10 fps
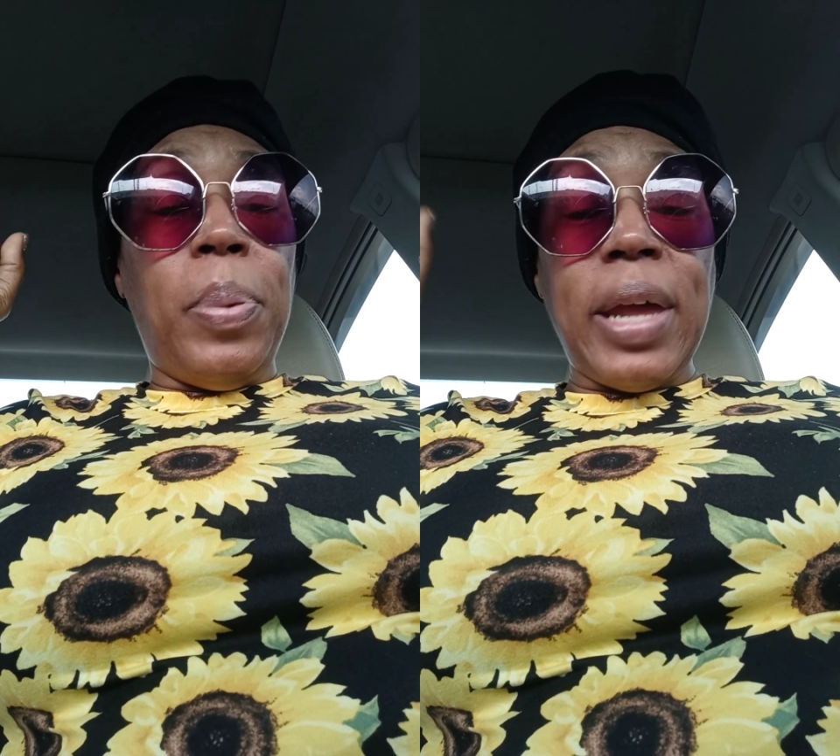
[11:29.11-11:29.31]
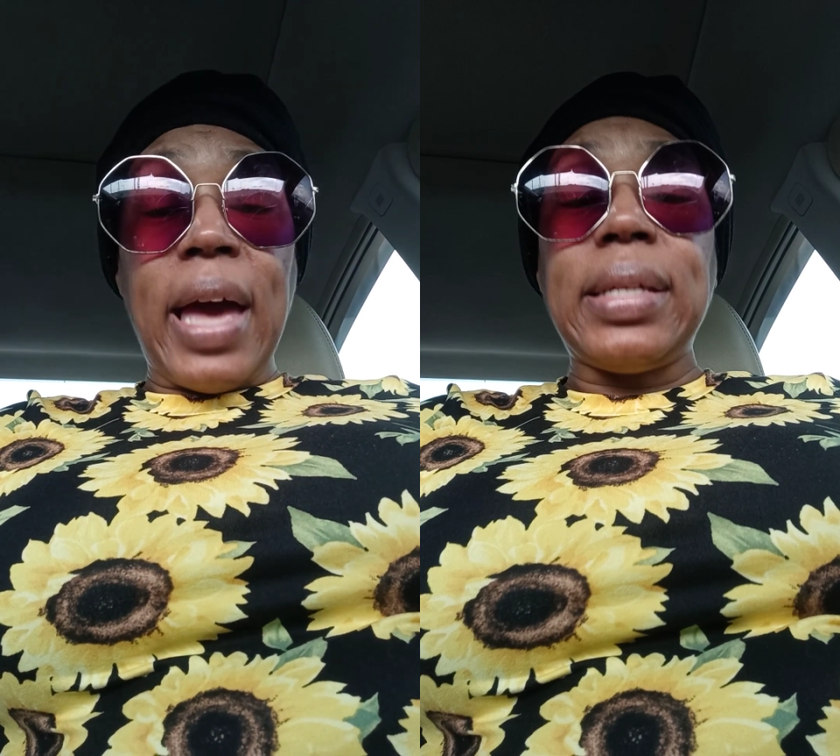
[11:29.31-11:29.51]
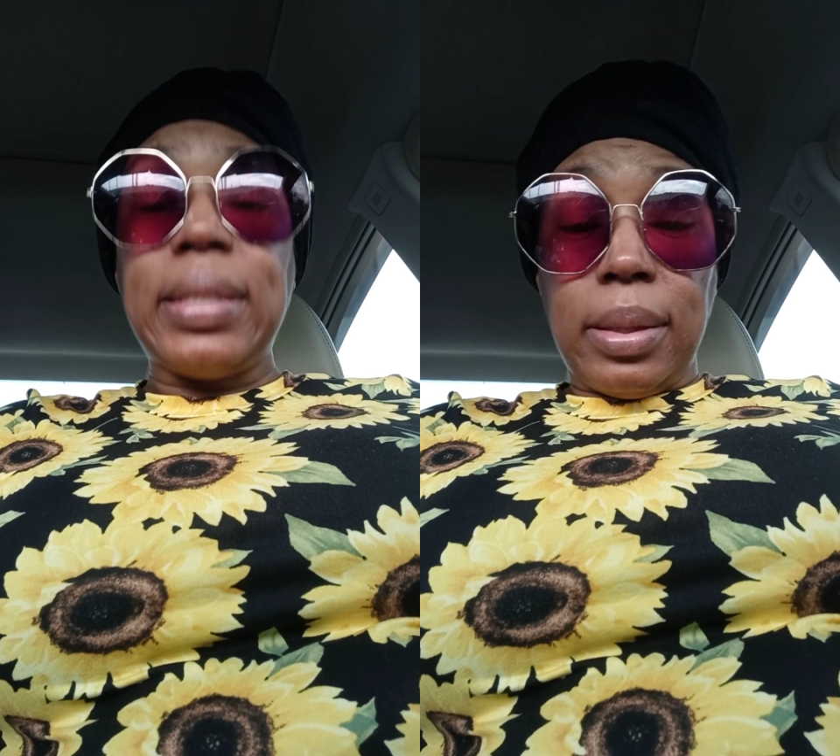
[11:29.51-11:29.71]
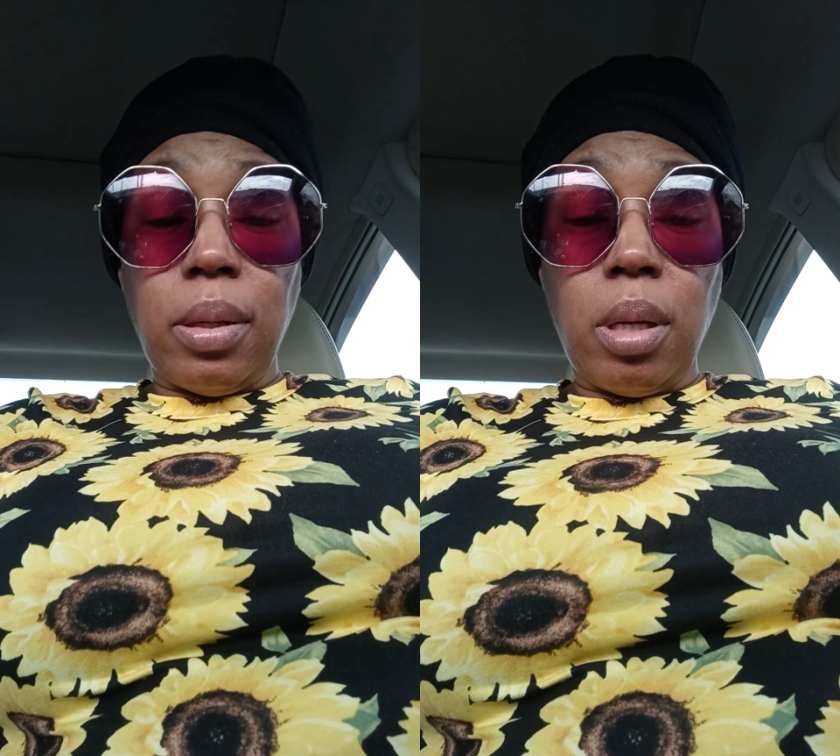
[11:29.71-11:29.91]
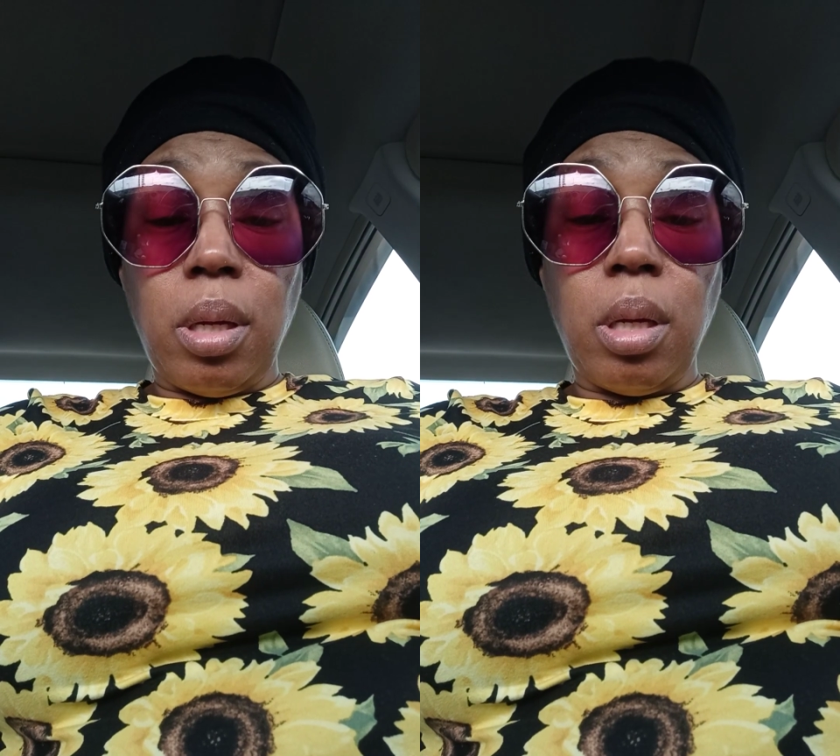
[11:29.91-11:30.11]

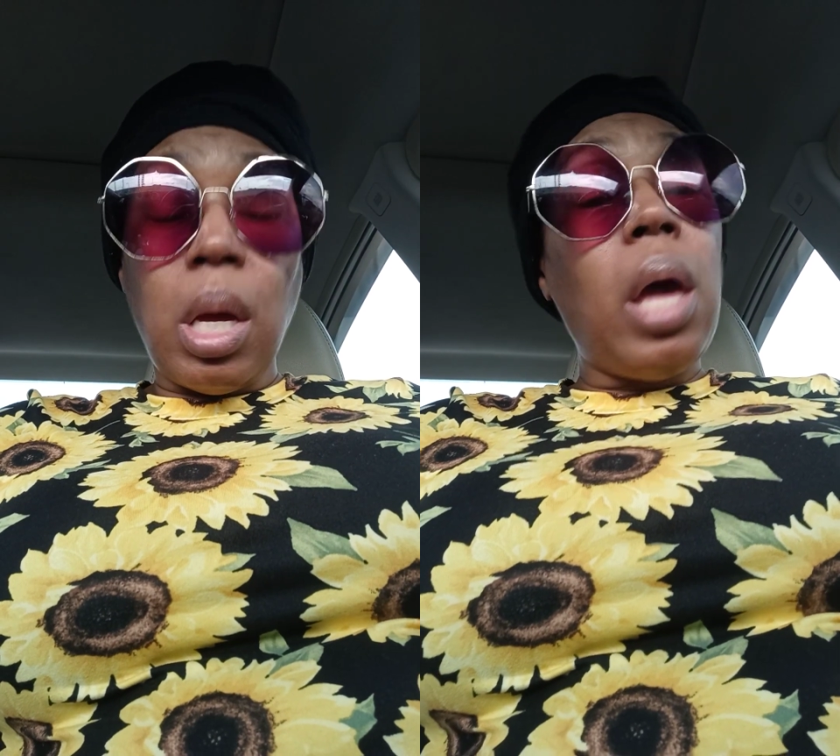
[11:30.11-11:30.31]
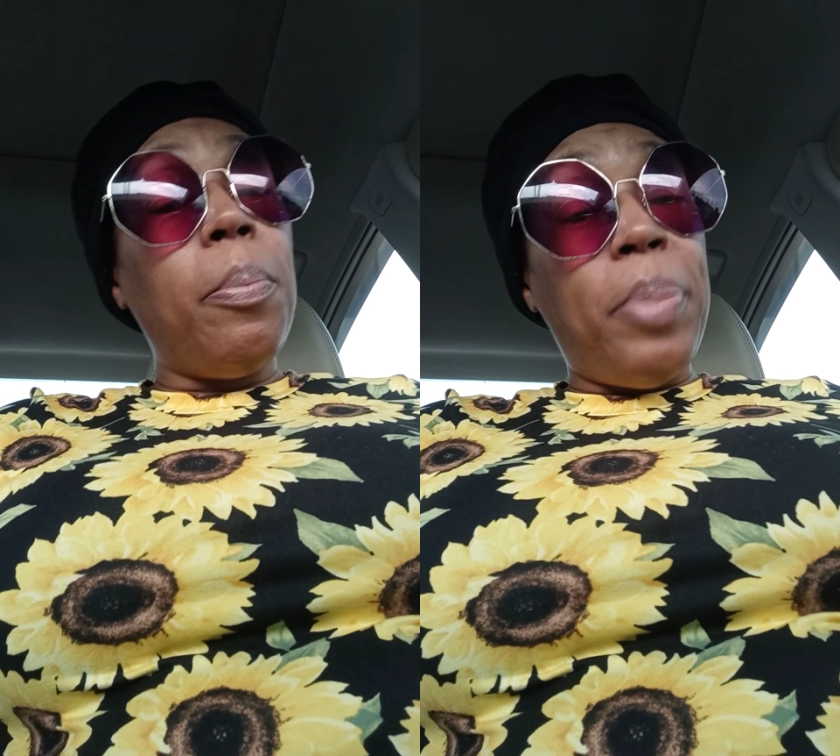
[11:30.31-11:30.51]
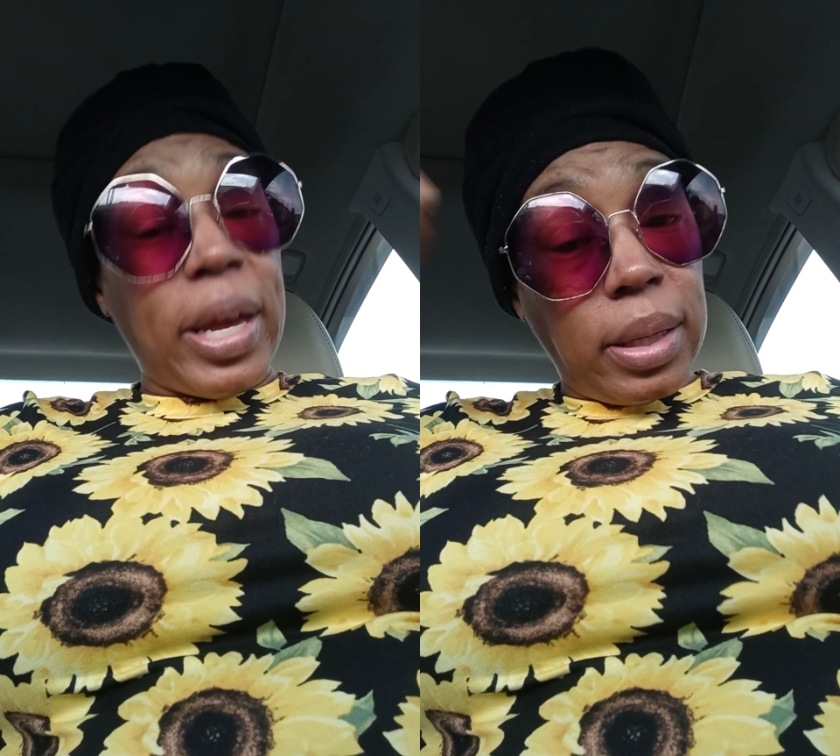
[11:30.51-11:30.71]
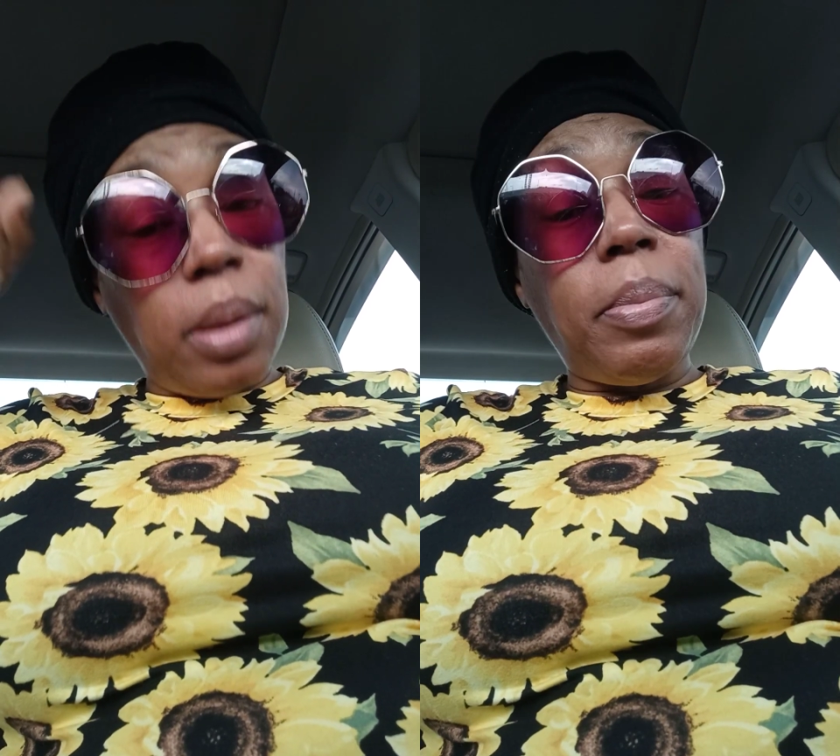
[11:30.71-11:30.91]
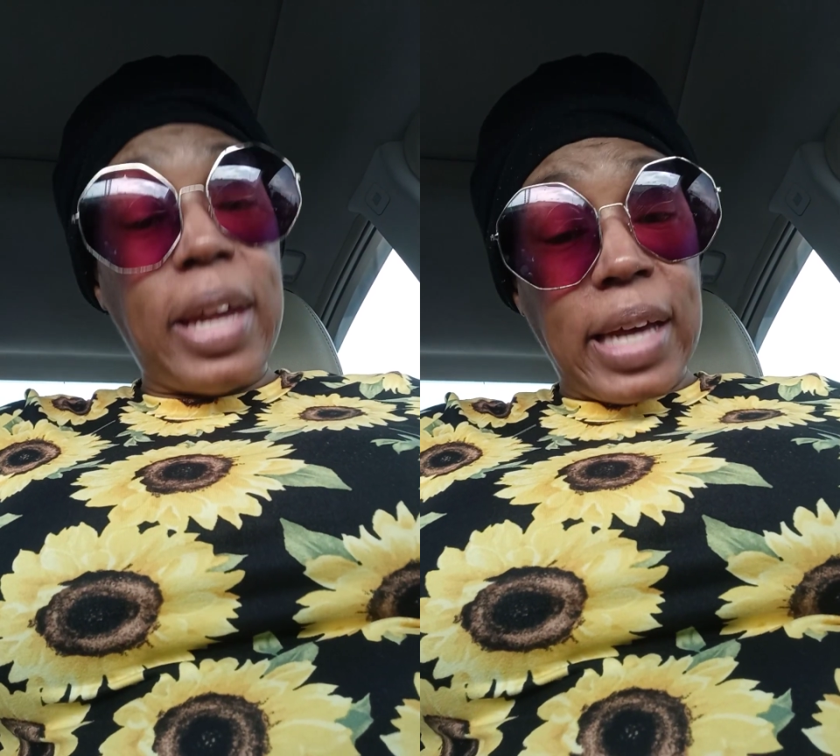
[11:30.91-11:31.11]
blessed, better
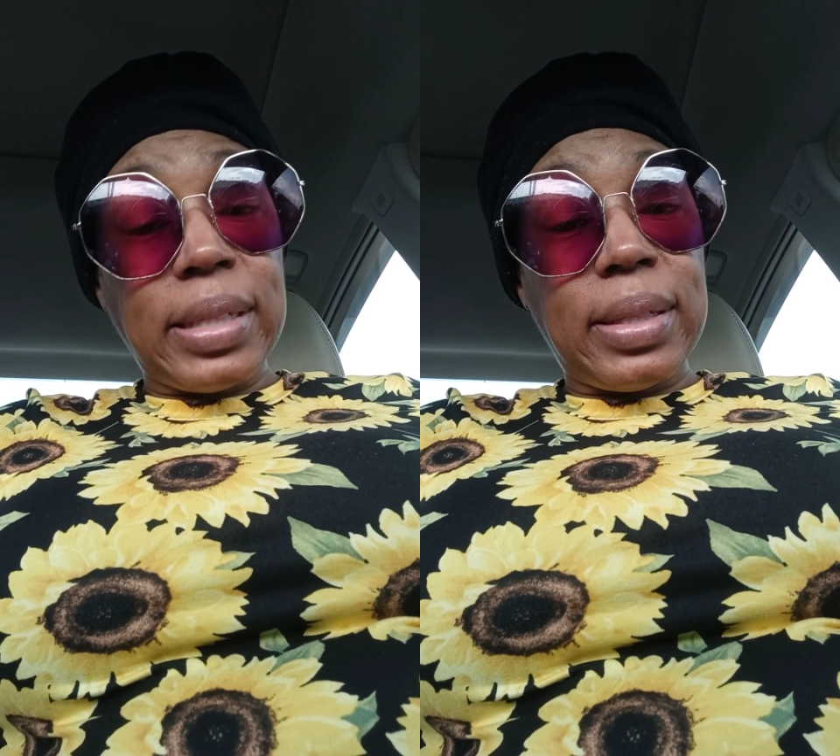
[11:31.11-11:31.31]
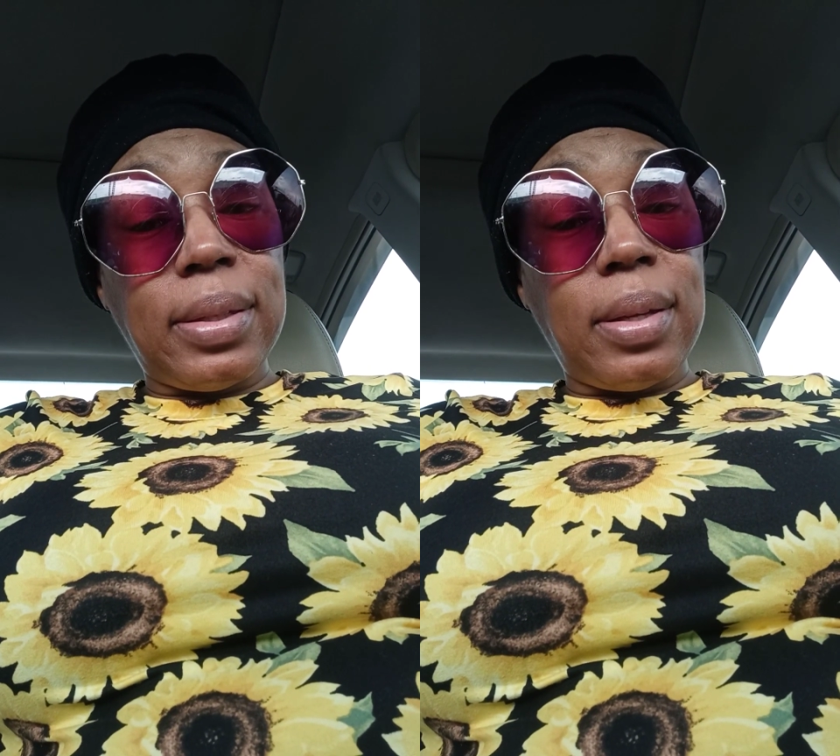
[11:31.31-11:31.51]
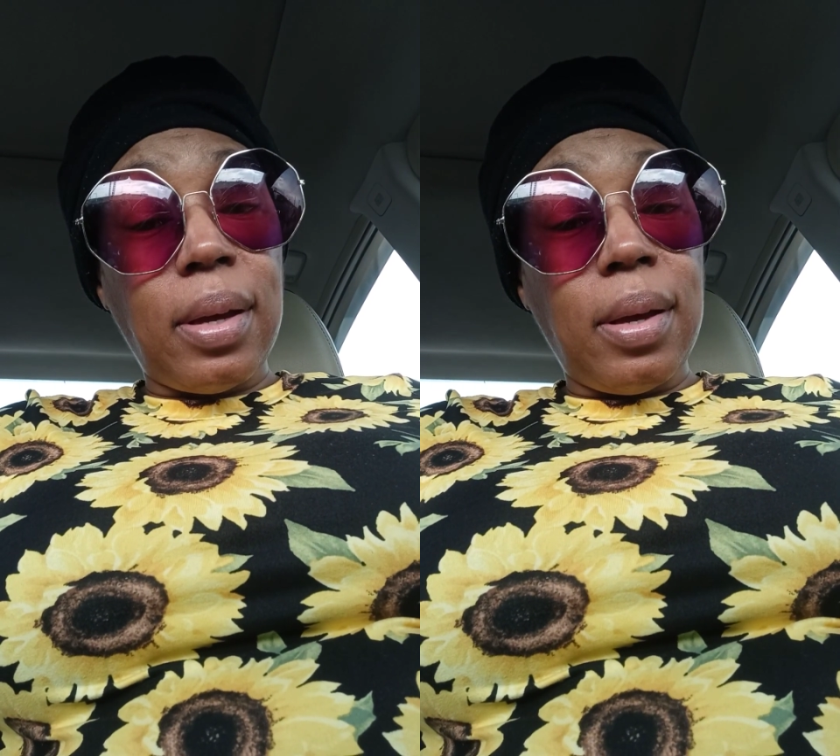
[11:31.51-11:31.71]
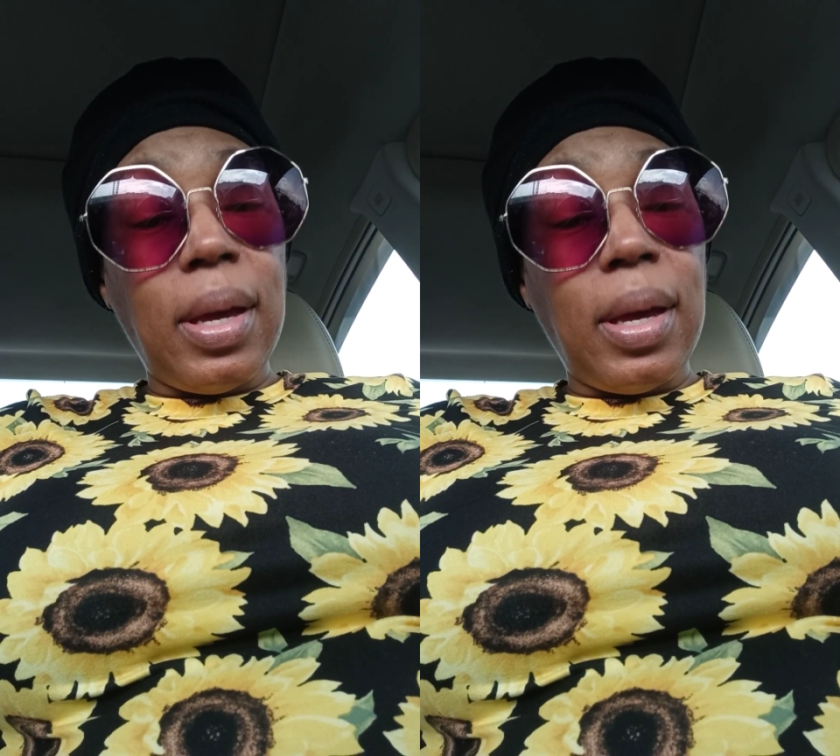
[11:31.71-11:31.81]
than blessed,